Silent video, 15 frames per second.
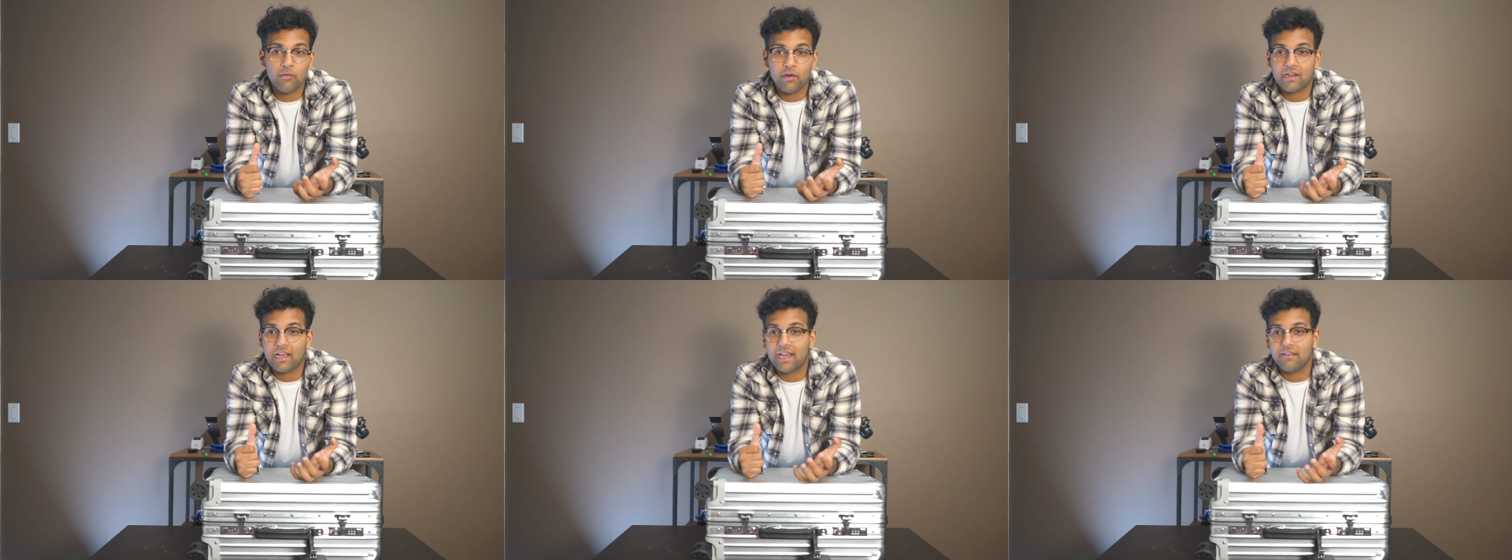
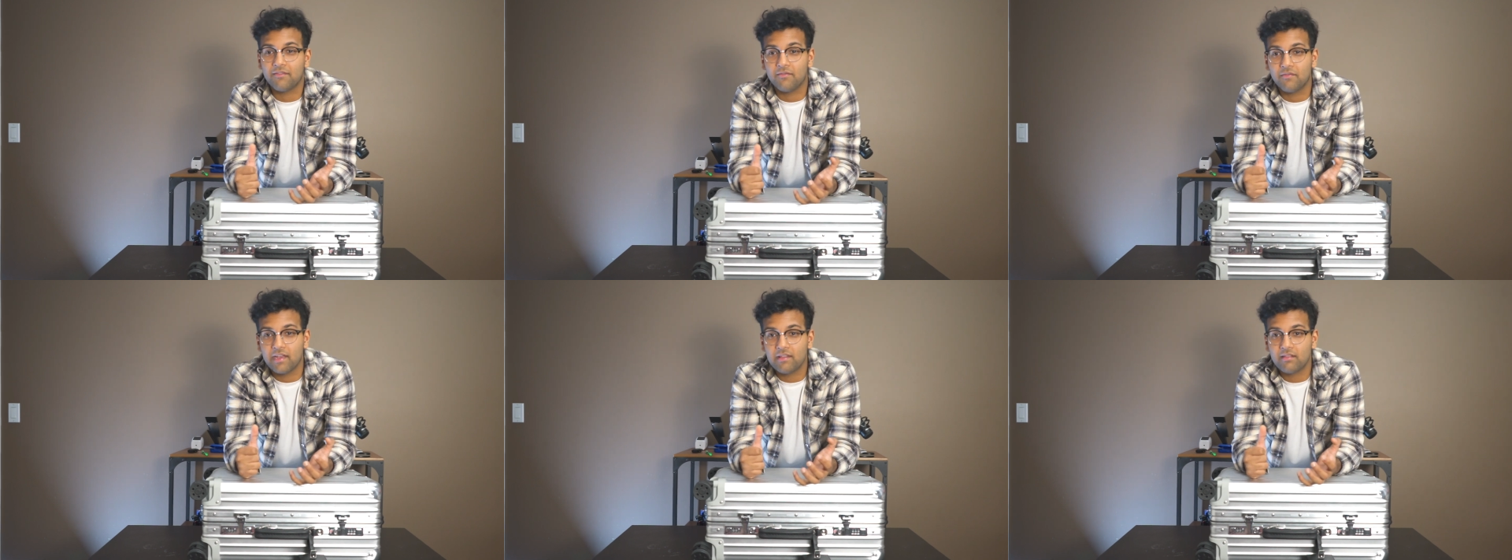it kind of
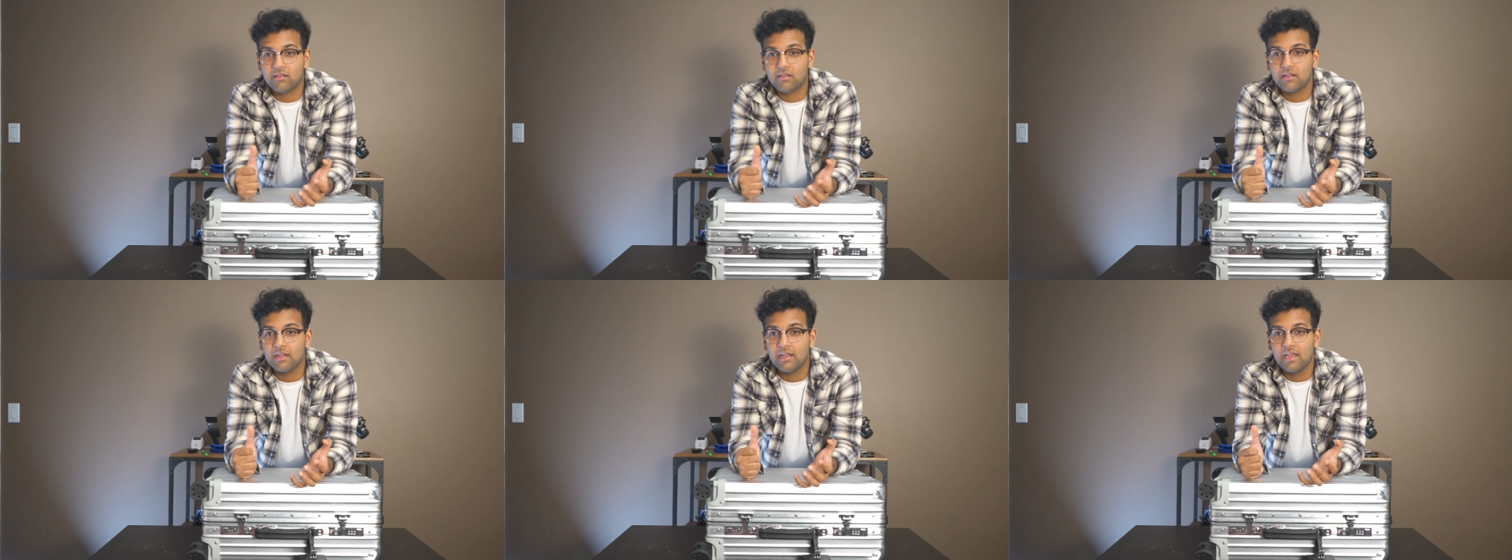
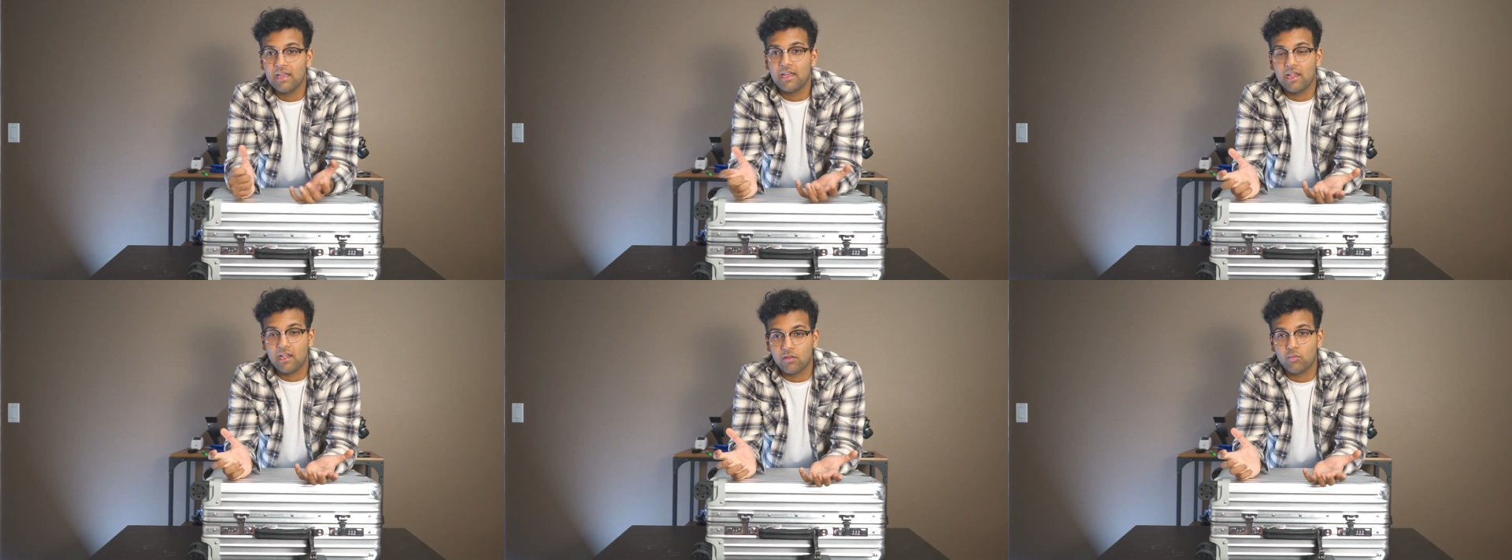fits
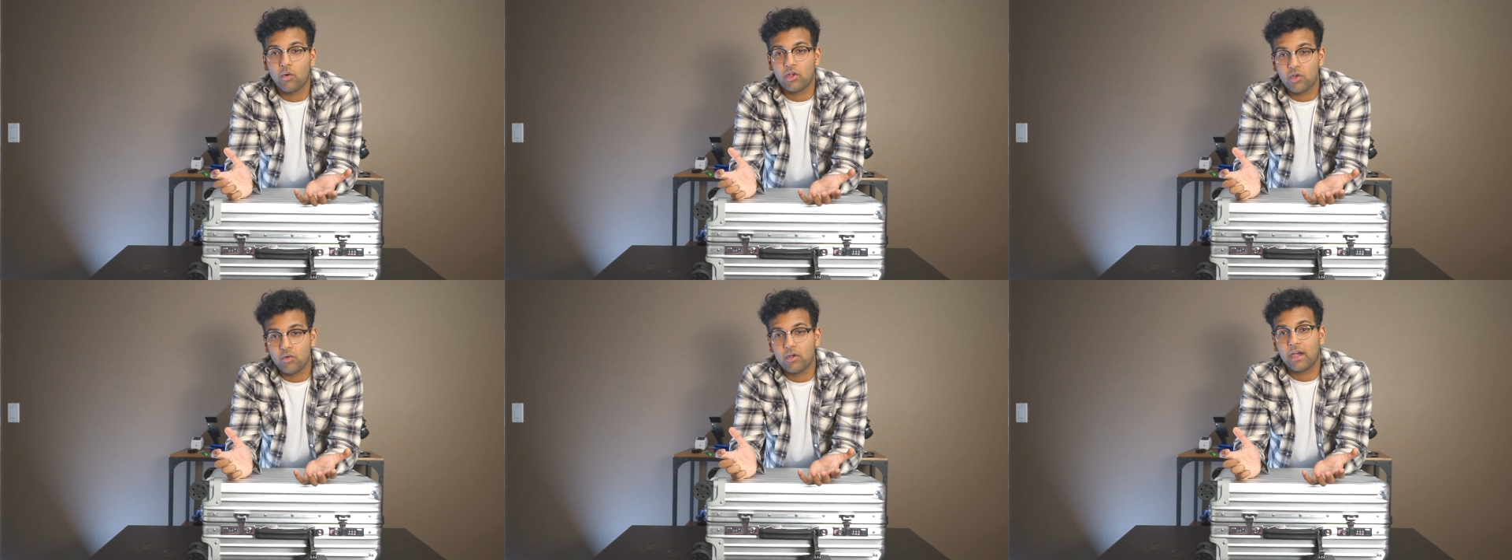is what
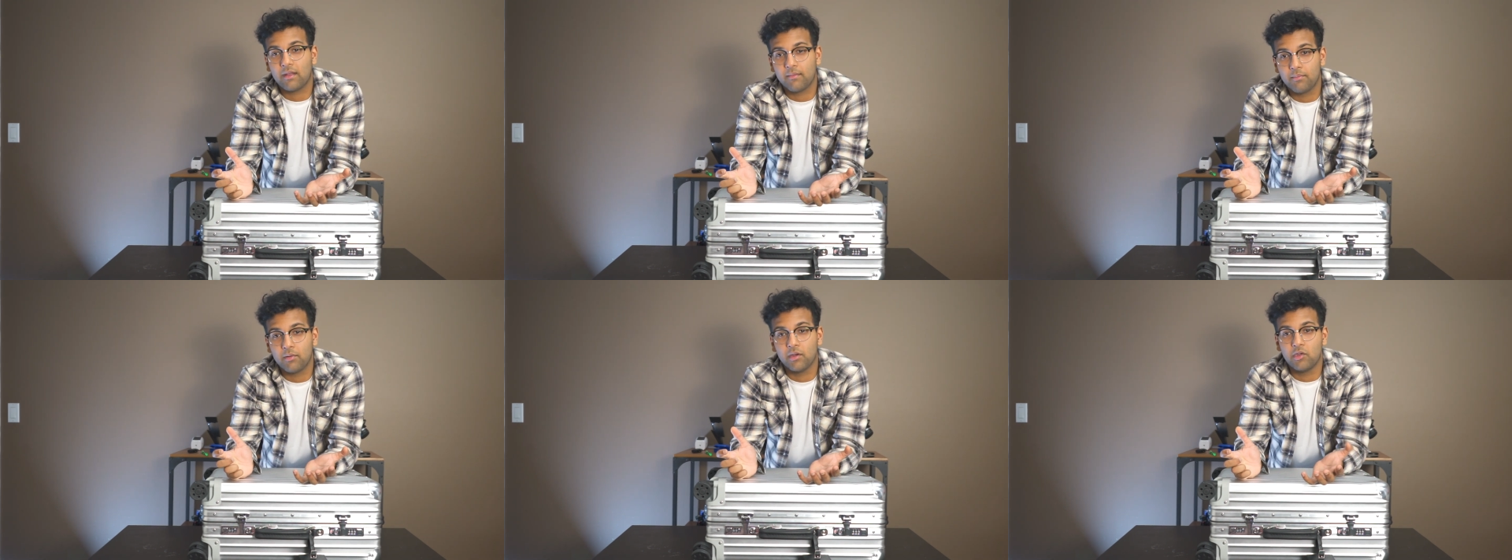you kind
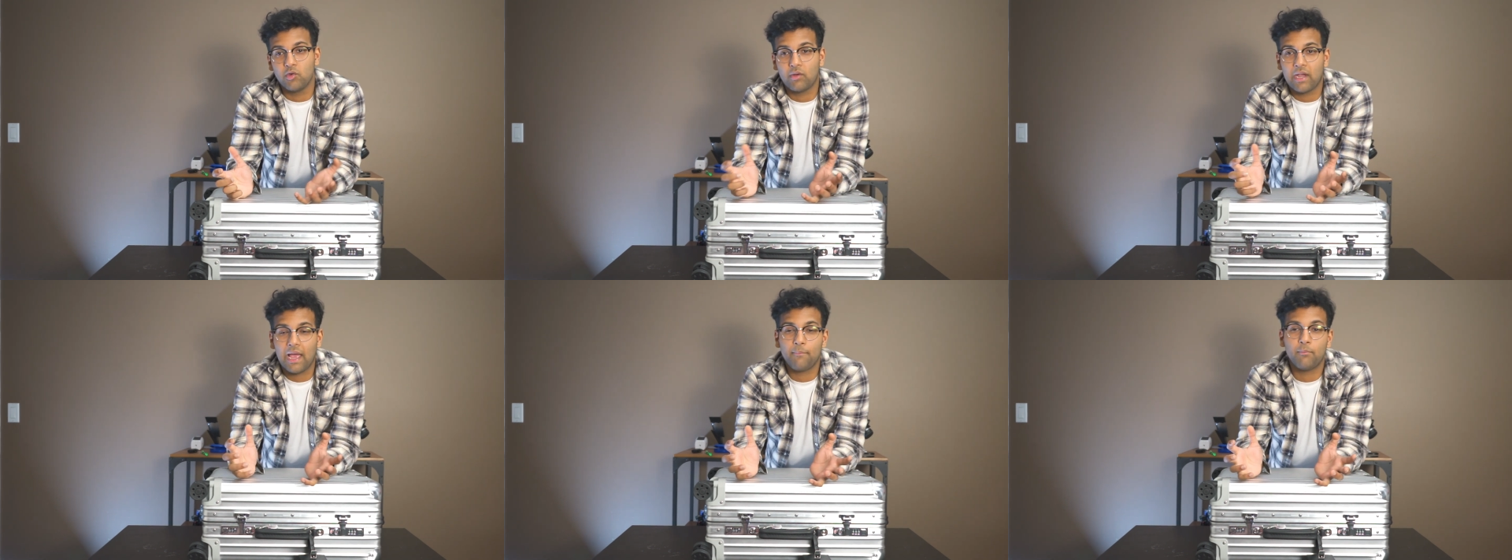of put in. You
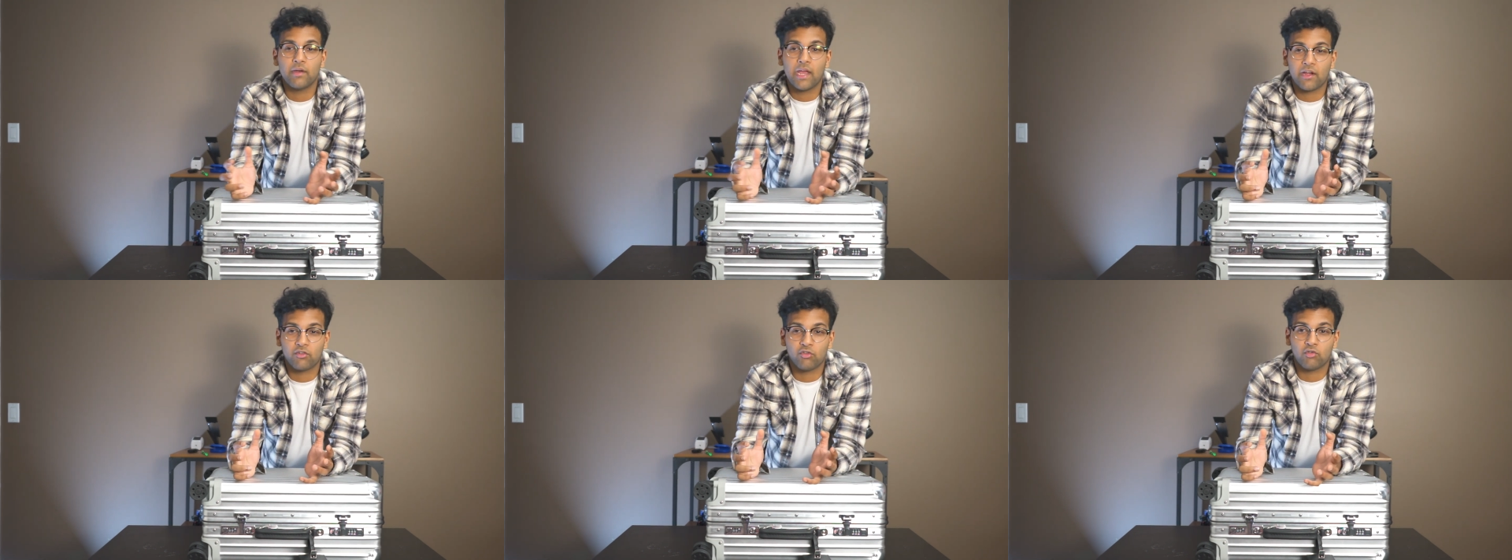can't put
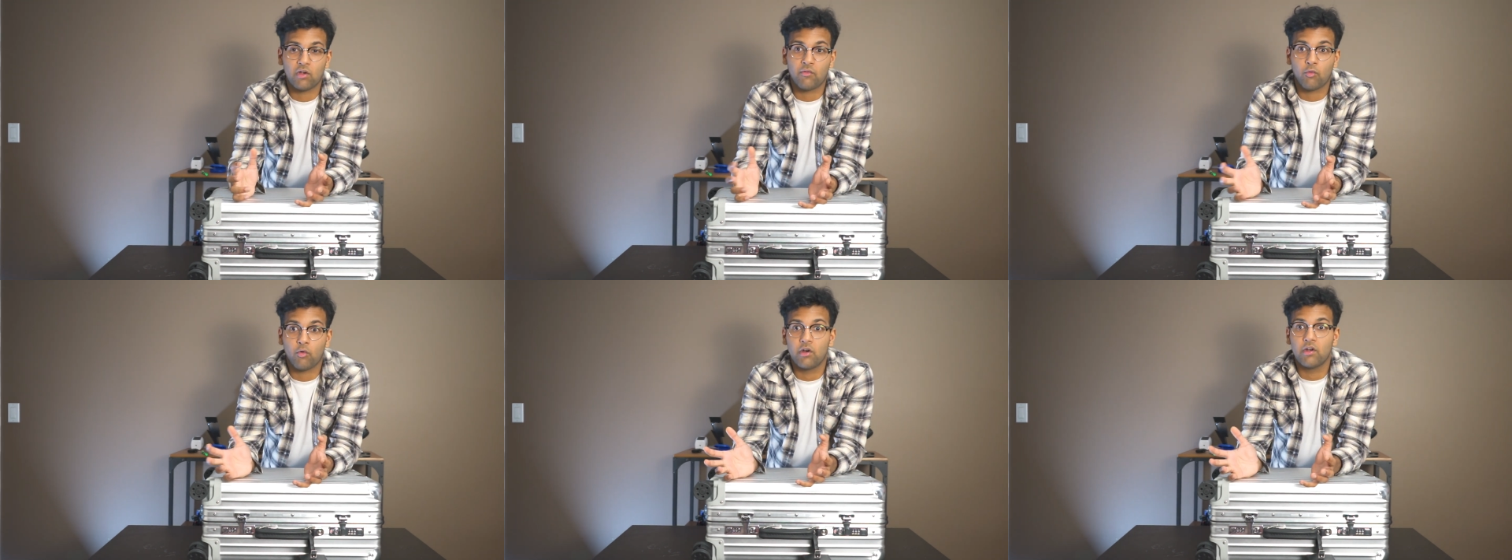extra
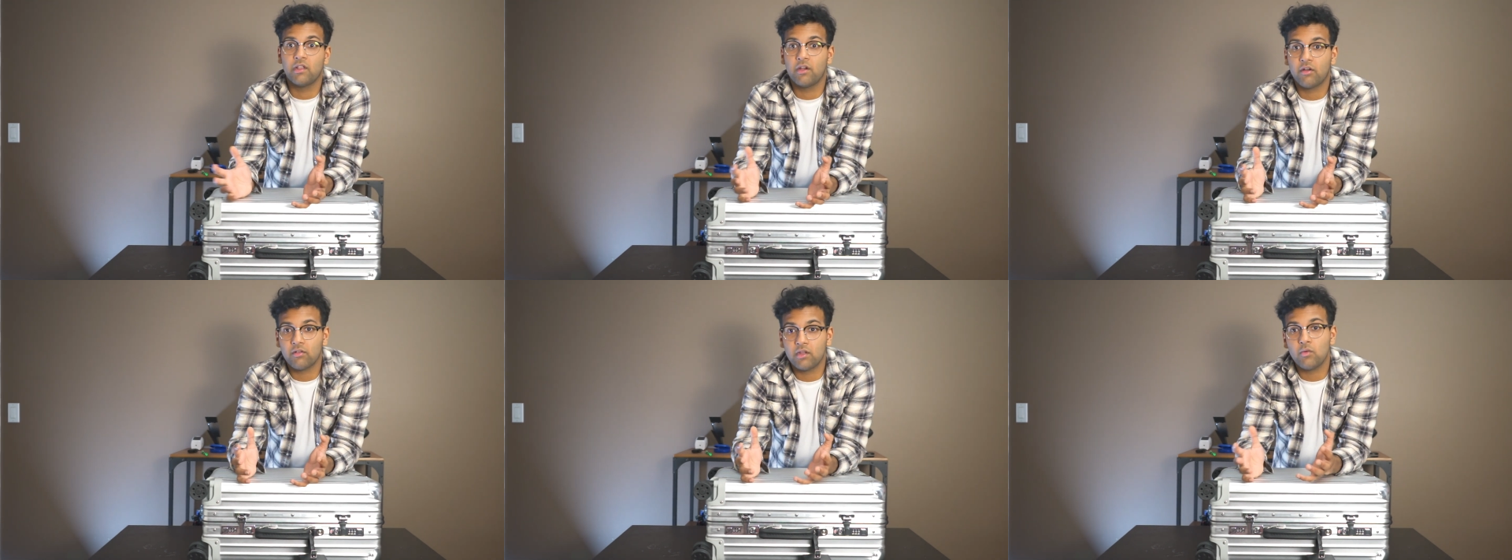stuff or it
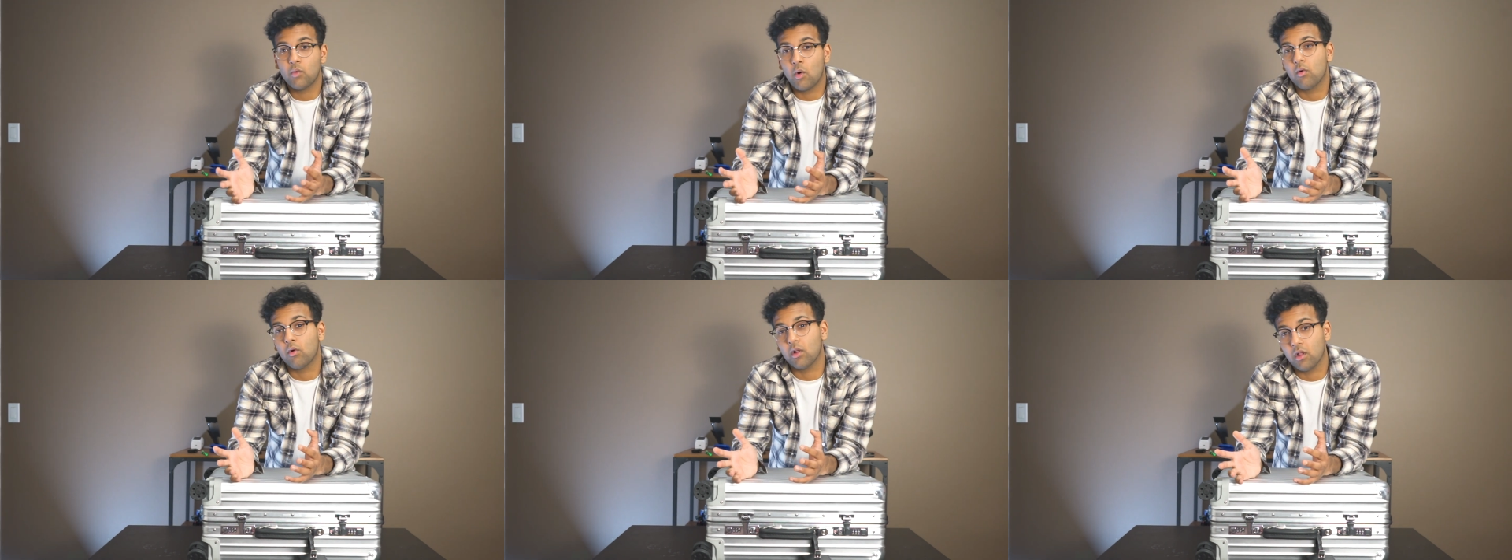literally
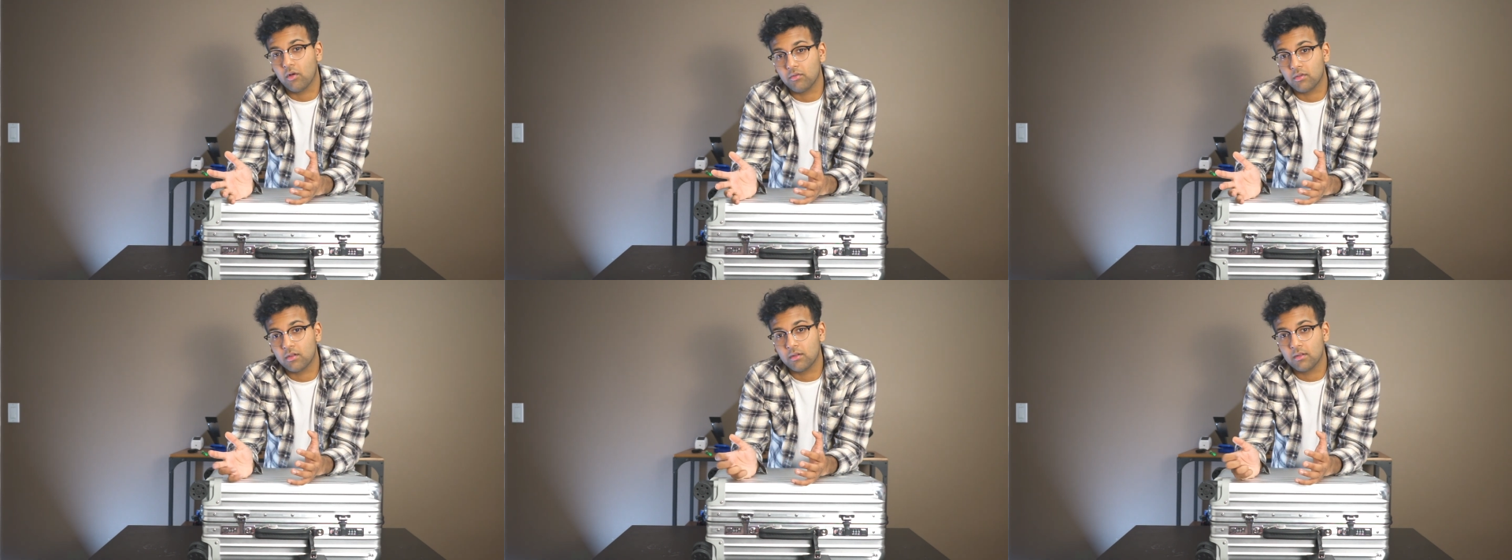won't
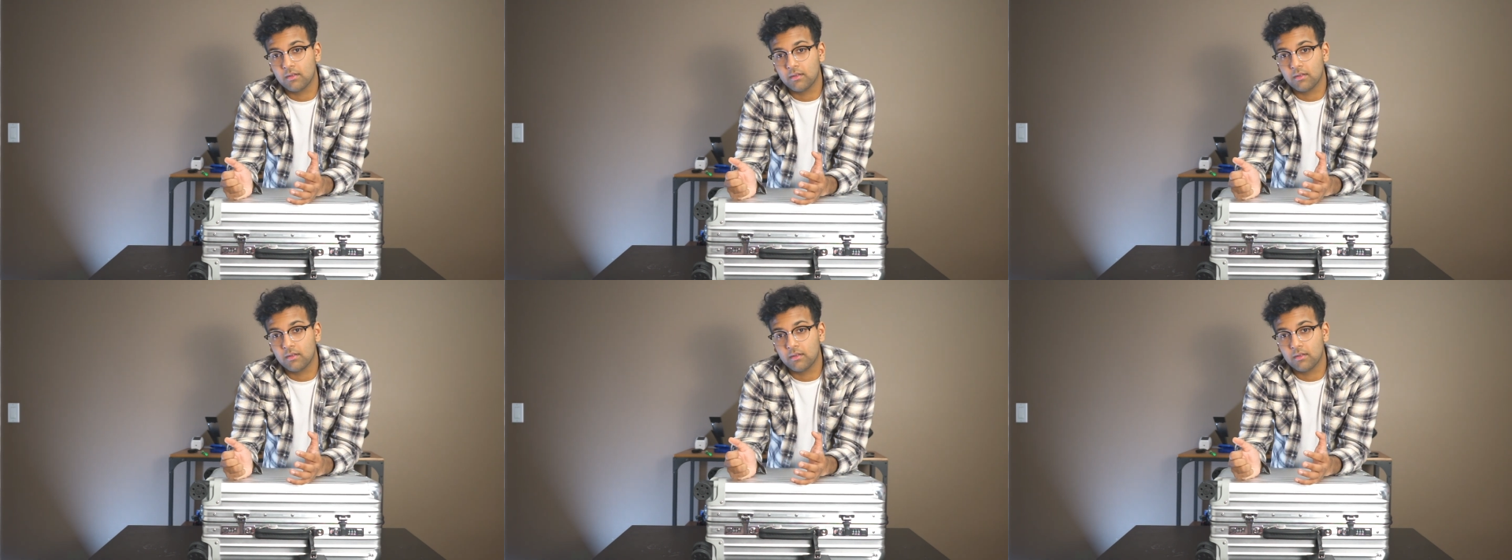close.